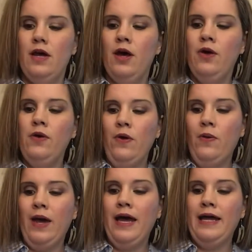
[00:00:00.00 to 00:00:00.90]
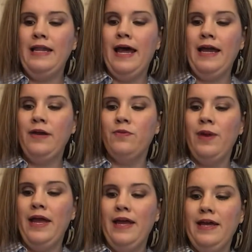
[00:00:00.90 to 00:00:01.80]
Oh, I like
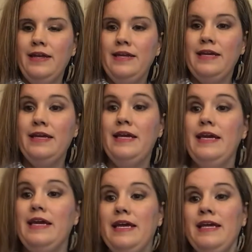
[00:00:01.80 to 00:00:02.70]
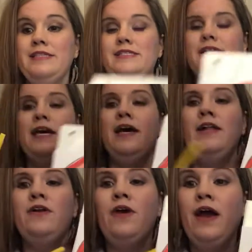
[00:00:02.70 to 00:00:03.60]
red. It's the
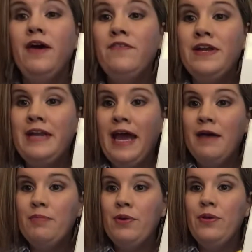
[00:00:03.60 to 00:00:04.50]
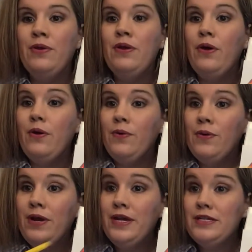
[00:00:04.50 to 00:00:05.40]
color of an apple,
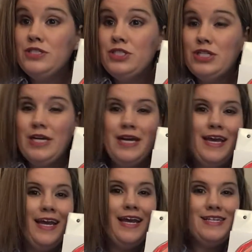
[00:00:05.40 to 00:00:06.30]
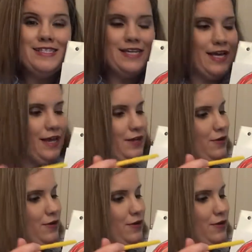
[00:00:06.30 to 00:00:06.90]
orange. It's the color